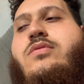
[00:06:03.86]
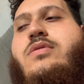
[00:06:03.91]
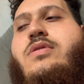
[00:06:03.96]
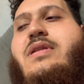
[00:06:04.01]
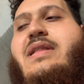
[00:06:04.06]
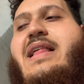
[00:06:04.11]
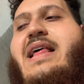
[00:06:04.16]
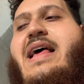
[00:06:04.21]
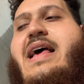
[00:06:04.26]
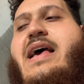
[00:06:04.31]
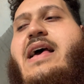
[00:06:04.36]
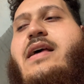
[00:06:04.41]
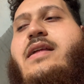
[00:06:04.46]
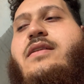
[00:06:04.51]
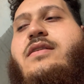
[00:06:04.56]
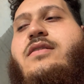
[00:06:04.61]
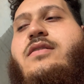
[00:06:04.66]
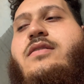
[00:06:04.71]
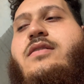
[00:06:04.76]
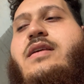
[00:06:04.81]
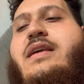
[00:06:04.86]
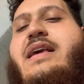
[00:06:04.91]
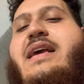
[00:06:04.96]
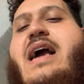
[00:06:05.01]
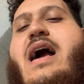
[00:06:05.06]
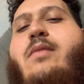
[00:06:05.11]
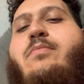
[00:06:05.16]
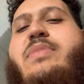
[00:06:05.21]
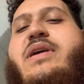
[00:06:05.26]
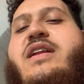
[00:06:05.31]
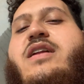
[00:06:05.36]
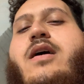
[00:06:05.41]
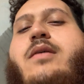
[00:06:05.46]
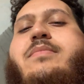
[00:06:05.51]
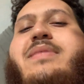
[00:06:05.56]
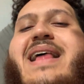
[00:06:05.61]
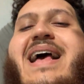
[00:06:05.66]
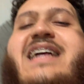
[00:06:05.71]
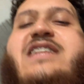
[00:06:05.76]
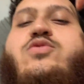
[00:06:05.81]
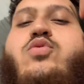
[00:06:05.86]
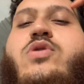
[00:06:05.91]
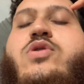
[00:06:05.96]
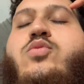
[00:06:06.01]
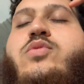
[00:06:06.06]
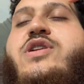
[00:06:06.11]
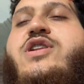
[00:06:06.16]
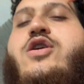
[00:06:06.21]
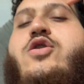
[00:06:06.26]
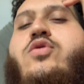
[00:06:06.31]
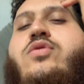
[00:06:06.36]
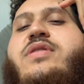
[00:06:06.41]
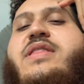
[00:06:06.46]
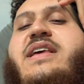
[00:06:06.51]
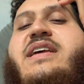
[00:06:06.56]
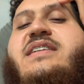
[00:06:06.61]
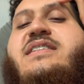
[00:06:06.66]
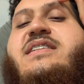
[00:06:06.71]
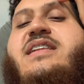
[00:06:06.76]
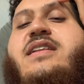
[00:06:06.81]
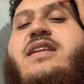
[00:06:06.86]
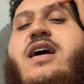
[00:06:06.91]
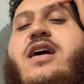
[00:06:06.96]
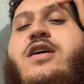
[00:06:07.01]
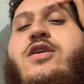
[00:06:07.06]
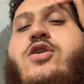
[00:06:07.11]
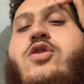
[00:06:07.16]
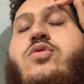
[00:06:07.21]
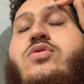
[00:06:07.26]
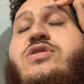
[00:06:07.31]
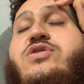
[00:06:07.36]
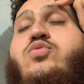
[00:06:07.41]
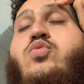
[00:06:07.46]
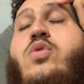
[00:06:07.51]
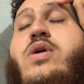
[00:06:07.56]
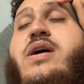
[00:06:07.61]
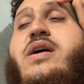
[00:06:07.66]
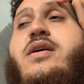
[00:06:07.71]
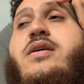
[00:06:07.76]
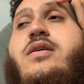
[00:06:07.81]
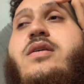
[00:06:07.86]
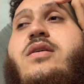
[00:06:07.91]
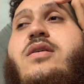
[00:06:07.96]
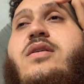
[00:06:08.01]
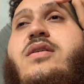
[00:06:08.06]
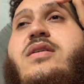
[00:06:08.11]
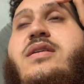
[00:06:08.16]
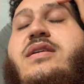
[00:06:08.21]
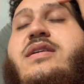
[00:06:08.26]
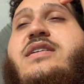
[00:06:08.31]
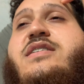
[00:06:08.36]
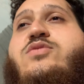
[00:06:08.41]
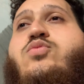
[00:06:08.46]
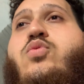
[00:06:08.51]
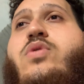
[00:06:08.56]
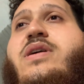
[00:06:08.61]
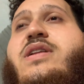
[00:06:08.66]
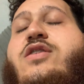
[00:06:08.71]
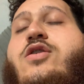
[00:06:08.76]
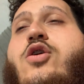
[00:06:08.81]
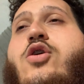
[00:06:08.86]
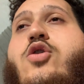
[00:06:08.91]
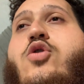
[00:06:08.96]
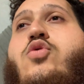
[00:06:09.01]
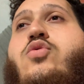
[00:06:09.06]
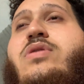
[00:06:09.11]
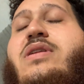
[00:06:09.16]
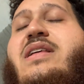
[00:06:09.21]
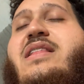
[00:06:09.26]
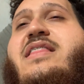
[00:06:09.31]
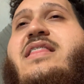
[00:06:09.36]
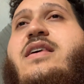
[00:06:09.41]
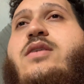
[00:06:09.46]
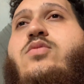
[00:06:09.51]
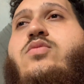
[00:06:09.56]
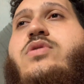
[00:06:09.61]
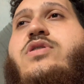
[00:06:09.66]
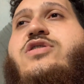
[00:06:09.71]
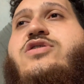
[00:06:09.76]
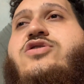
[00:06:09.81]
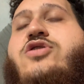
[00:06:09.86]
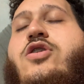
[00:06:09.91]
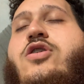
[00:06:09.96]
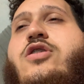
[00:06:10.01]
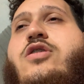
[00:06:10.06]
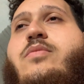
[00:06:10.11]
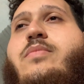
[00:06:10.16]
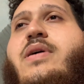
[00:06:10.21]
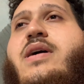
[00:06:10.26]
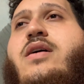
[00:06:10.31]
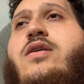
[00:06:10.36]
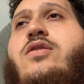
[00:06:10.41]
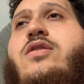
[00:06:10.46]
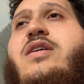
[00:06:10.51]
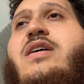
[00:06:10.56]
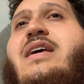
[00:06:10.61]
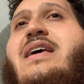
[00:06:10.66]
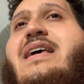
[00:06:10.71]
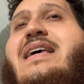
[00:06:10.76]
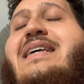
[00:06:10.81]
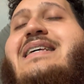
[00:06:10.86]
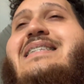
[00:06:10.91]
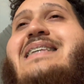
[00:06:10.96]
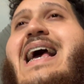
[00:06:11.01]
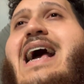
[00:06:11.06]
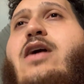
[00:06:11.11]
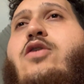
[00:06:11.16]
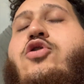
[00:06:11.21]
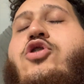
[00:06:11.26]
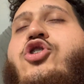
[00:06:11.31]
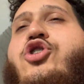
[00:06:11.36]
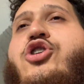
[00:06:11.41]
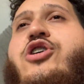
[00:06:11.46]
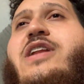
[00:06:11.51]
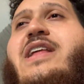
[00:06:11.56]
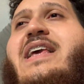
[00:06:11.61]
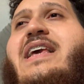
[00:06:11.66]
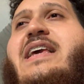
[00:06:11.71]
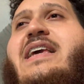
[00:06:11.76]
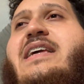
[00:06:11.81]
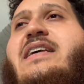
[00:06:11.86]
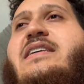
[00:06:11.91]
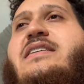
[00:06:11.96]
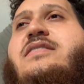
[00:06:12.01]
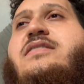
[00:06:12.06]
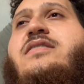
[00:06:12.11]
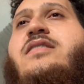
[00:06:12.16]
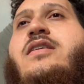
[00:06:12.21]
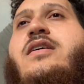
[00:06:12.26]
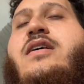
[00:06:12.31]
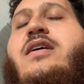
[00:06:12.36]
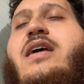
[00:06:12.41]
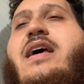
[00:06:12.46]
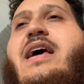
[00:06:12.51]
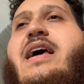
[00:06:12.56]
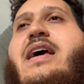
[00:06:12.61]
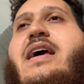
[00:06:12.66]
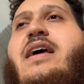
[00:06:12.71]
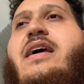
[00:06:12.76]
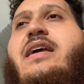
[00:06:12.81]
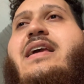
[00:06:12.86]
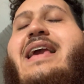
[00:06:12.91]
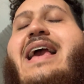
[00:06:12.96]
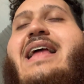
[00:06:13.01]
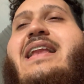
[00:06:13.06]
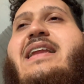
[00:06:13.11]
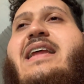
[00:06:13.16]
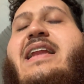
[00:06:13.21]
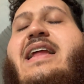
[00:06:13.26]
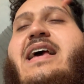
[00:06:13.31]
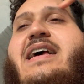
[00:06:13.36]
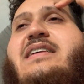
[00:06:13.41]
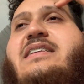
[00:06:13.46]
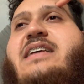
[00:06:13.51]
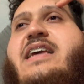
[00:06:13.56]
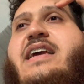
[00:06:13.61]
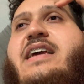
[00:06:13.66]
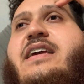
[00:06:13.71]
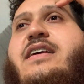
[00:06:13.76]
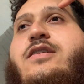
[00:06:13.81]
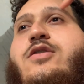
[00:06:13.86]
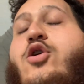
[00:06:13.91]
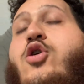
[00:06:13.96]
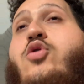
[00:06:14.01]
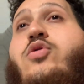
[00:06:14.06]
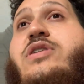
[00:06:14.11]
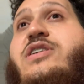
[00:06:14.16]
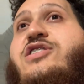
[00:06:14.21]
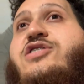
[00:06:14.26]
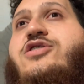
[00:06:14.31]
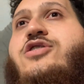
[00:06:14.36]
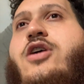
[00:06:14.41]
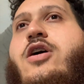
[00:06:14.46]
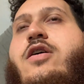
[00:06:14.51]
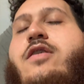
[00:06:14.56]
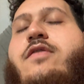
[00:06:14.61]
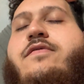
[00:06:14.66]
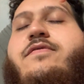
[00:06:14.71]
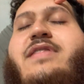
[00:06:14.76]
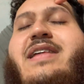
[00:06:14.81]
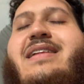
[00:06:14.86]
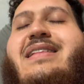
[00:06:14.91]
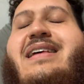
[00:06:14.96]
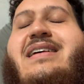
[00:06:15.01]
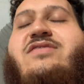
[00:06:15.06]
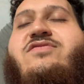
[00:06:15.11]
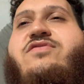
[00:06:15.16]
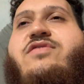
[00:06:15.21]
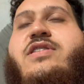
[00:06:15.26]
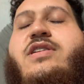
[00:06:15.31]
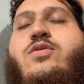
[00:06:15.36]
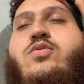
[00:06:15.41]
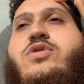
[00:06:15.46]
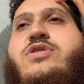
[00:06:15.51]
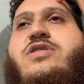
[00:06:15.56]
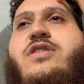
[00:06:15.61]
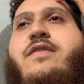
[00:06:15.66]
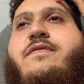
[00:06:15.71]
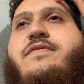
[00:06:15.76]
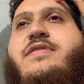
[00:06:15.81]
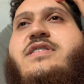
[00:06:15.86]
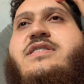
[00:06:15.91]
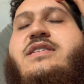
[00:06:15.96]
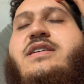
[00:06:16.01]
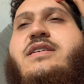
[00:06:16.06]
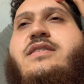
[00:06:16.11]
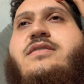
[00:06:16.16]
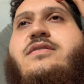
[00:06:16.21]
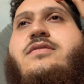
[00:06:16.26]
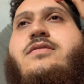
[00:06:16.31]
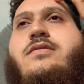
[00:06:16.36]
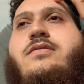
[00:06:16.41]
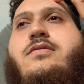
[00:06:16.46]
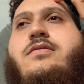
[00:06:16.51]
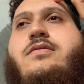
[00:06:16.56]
that he got beat up. That's when we know things did not go his way. Is when the only thing we could talk about is how good he is at getting an ass kicking. Oh, he's tough. That's really what toughness is.